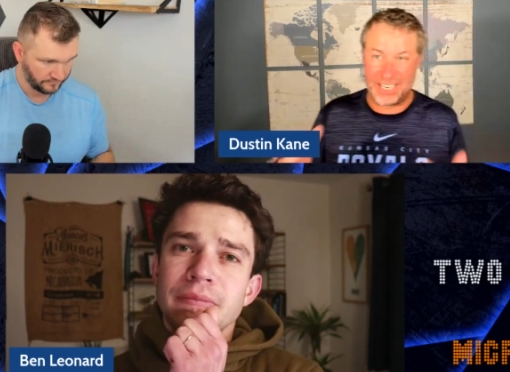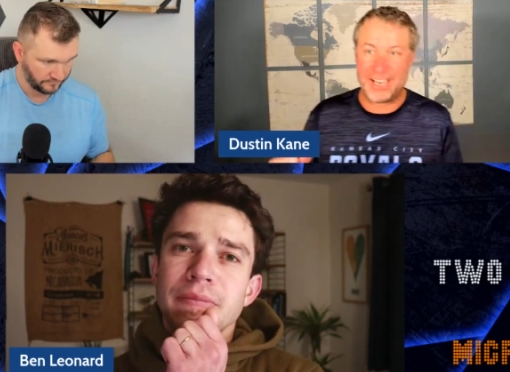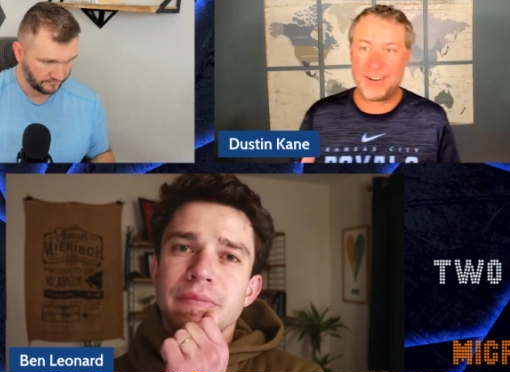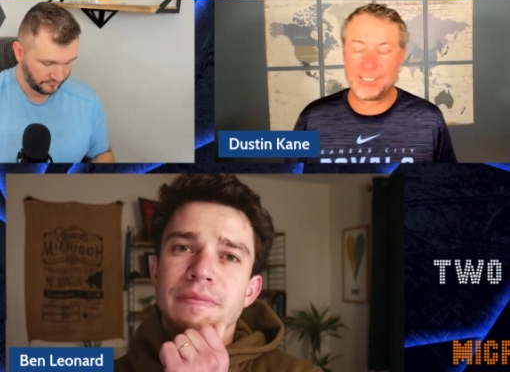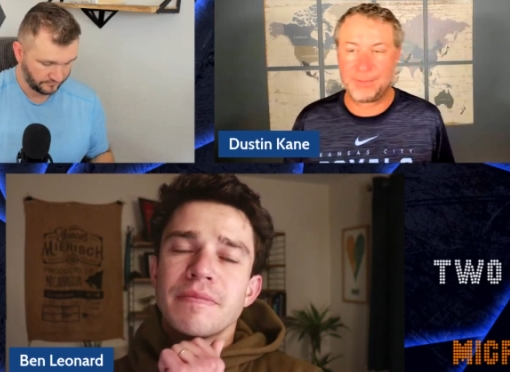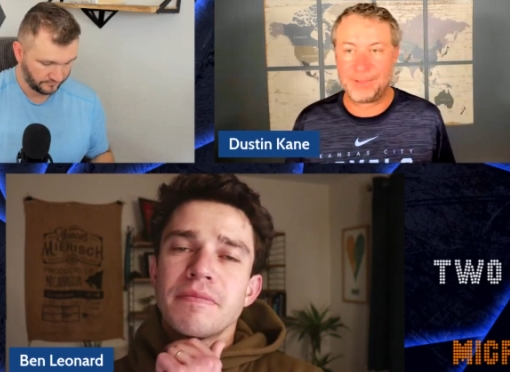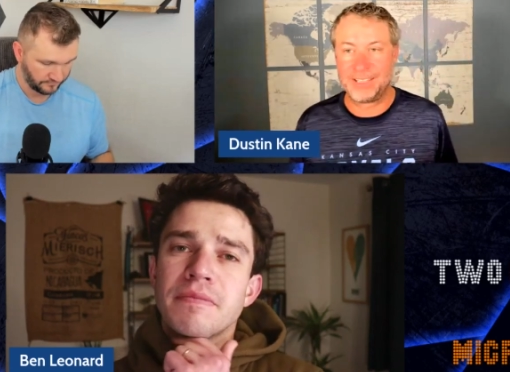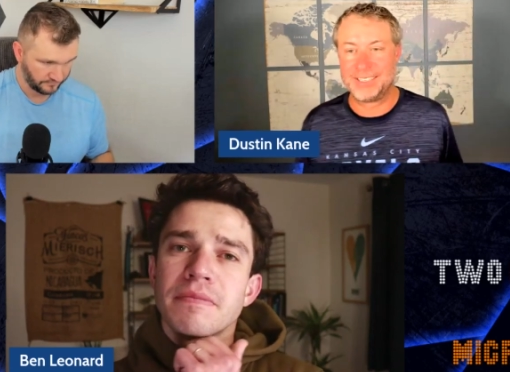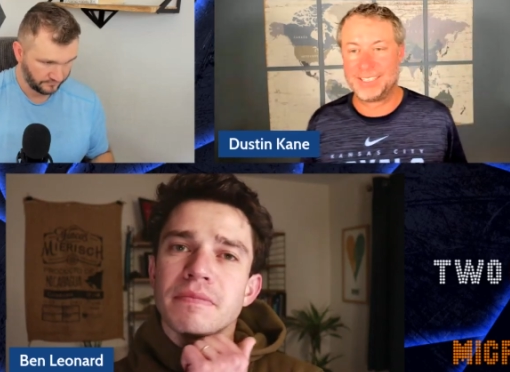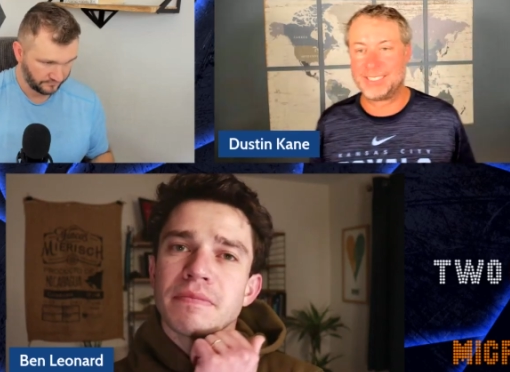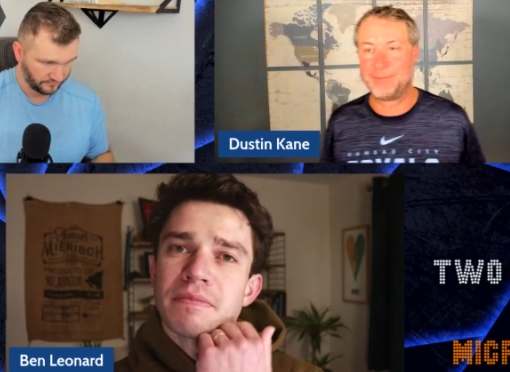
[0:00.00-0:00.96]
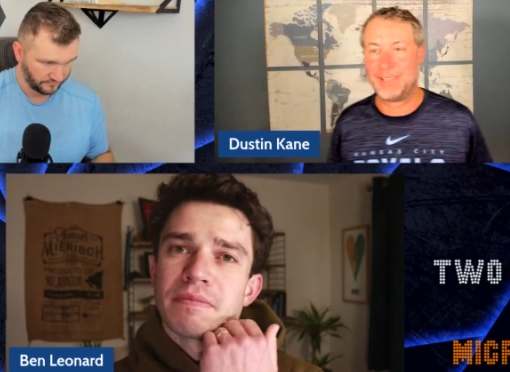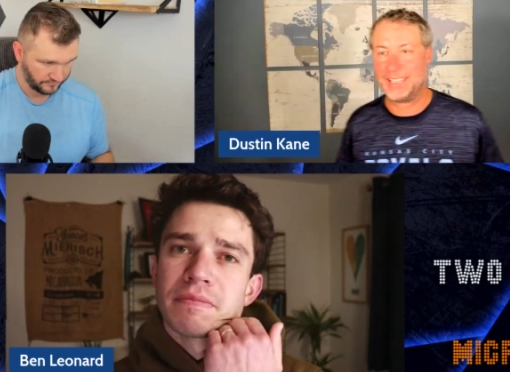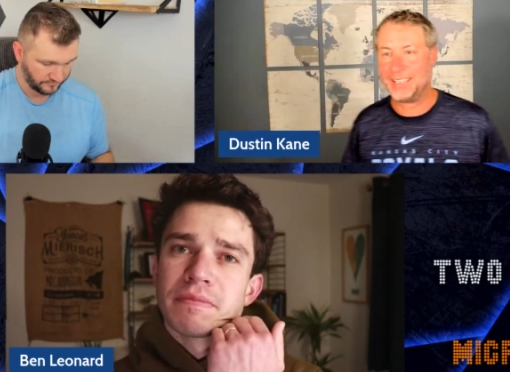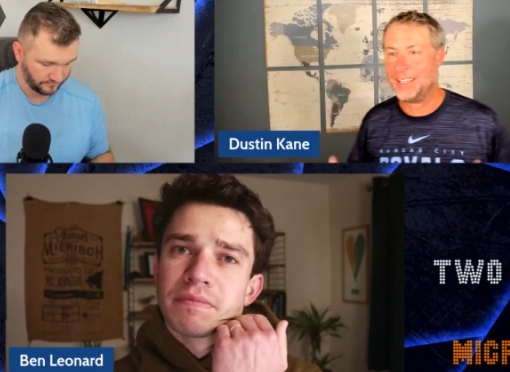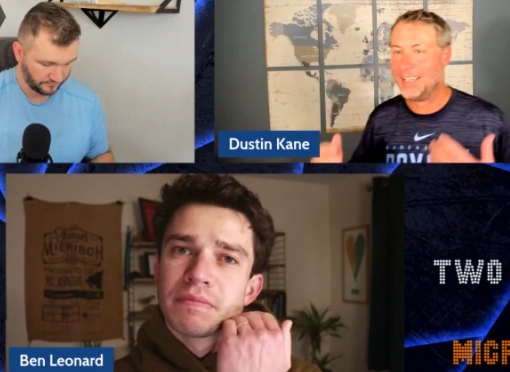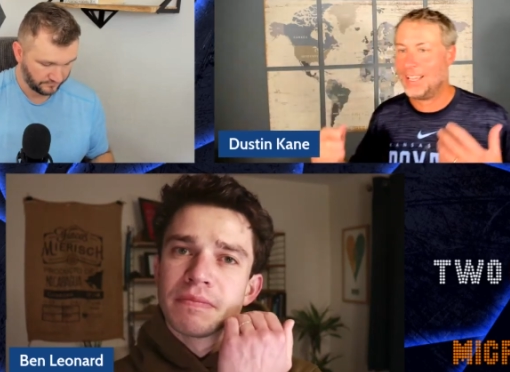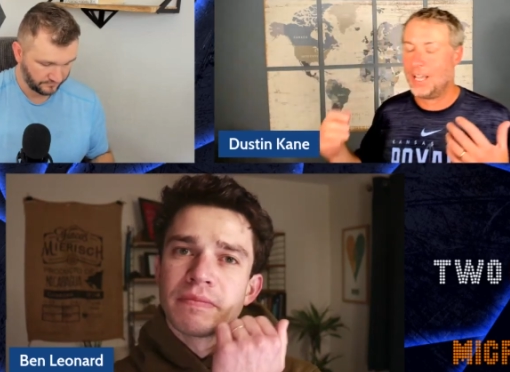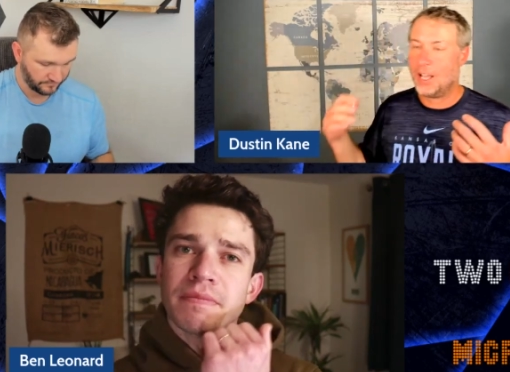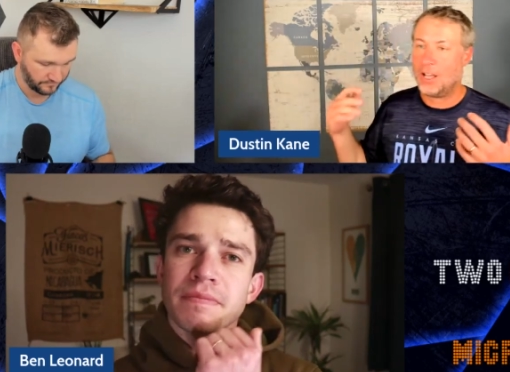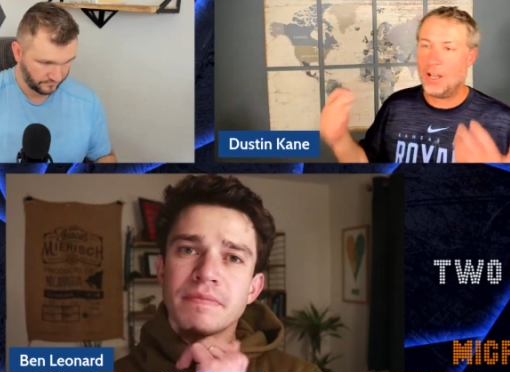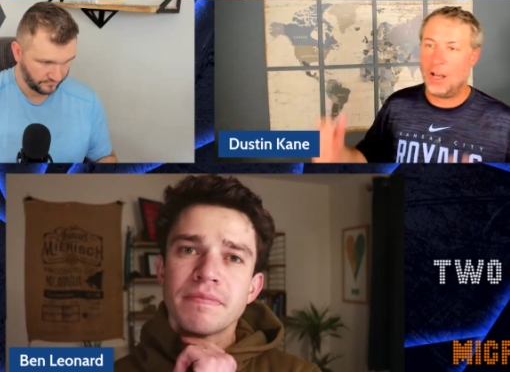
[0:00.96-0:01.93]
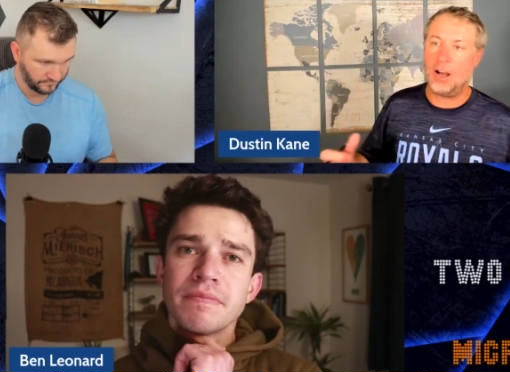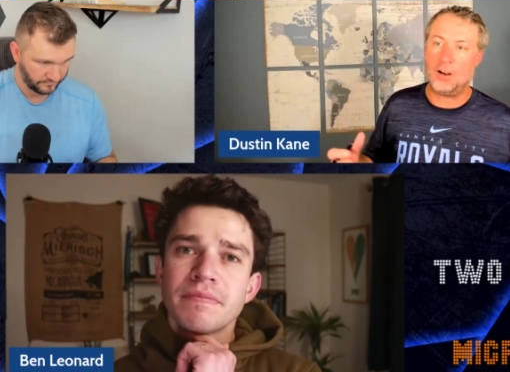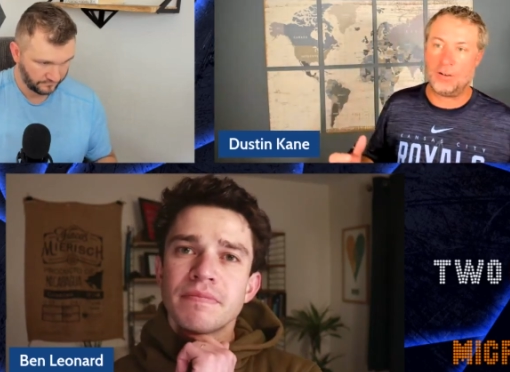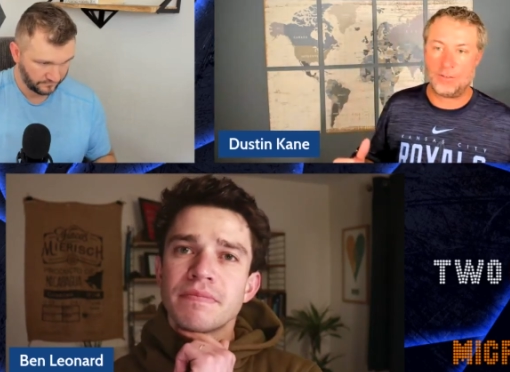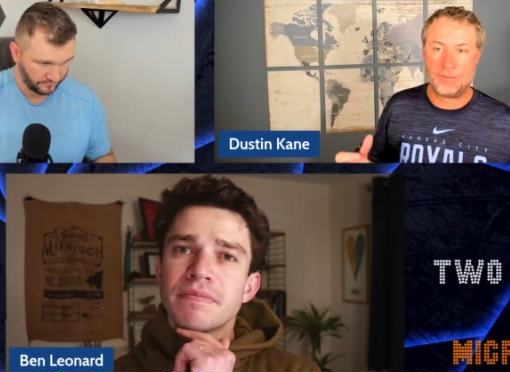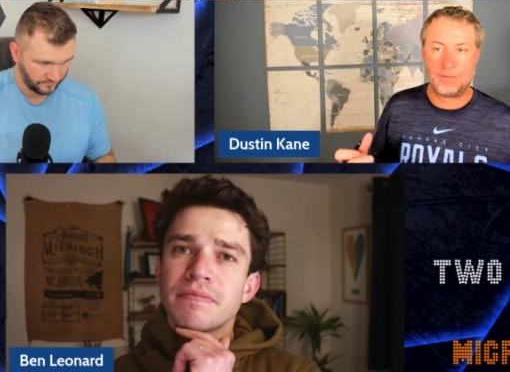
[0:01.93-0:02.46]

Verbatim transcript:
Speaker 1: and I hear something like this, I'm like, oh,